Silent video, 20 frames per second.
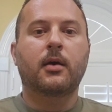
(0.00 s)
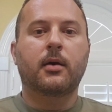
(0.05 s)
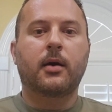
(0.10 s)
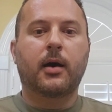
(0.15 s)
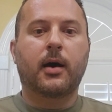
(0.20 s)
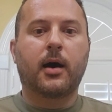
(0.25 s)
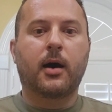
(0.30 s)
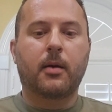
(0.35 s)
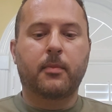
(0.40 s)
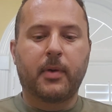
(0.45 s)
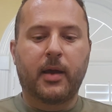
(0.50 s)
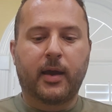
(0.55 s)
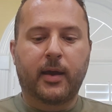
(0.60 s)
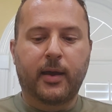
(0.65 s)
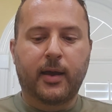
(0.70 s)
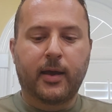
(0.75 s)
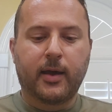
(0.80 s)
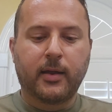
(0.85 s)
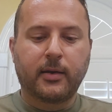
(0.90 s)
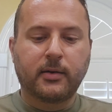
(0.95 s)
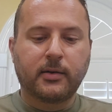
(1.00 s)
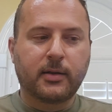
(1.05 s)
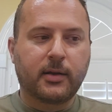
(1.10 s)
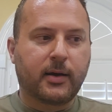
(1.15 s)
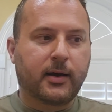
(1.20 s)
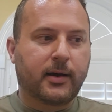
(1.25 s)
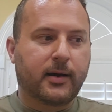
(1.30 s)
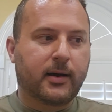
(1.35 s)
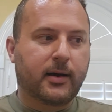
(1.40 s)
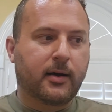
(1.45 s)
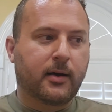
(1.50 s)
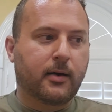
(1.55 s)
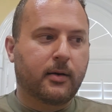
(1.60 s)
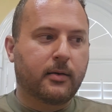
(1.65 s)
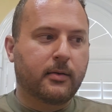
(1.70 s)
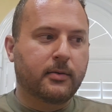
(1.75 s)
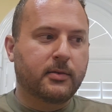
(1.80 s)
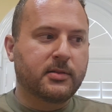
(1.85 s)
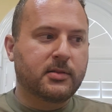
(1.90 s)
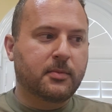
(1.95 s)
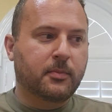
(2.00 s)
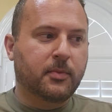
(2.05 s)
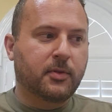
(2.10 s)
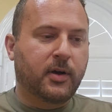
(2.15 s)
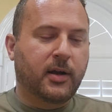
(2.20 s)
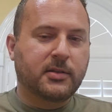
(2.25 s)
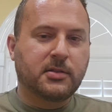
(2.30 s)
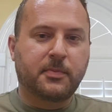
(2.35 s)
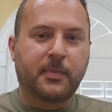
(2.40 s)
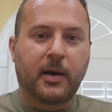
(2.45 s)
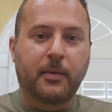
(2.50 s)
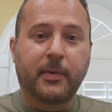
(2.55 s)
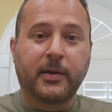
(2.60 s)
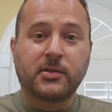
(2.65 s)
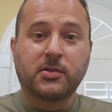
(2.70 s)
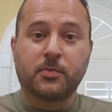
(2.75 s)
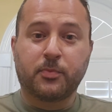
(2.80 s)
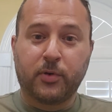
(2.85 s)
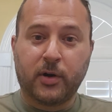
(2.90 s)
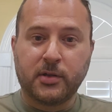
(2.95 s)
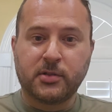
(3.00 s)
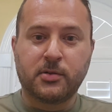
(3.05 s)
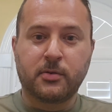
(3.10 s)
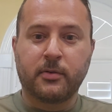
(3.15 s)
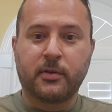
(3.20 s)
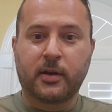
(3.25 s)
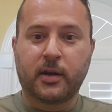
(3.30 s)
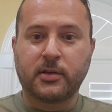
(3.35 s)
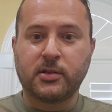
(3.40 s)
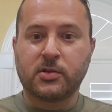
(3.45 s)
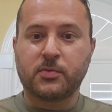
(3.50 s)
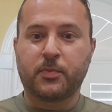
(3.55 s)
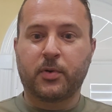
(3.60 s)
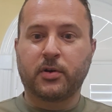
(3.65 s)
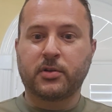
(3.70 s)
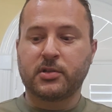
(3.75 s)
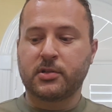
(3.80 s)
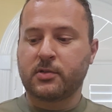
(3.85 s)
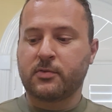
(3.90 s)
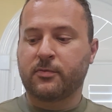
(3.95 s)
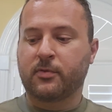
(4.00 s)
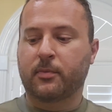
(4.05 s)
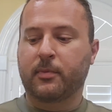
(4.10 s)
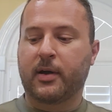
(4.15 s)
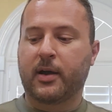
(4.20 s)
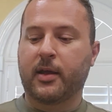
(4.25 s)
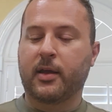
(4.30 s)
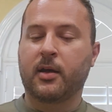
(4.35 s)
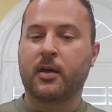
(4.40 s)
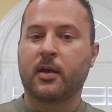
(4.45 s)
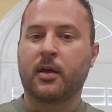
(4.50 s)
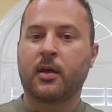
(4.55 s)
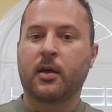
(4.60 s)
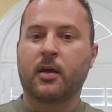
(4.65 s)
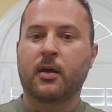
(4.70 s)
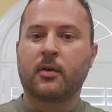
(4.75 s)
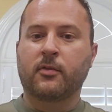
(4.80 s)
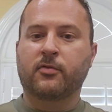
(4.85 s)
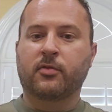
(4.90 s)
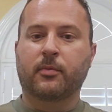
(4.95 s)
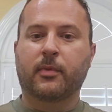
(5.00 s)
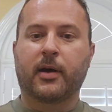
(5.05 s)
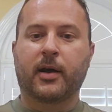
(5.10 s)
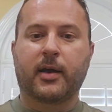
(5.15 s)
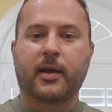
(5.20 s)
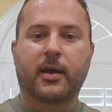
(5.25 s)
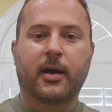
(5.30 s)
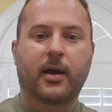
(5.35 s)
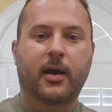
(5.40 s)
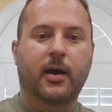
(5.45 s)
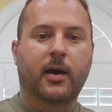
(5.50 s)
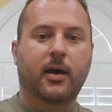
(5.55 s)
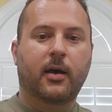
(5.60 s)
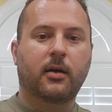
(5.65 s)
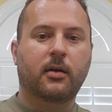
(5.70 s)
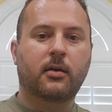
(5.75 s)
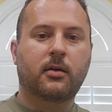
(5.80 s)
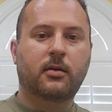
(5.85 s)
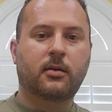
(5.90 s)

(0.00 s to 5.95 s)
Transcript: And some thoughts about my suppressor that I just purchased for my AR.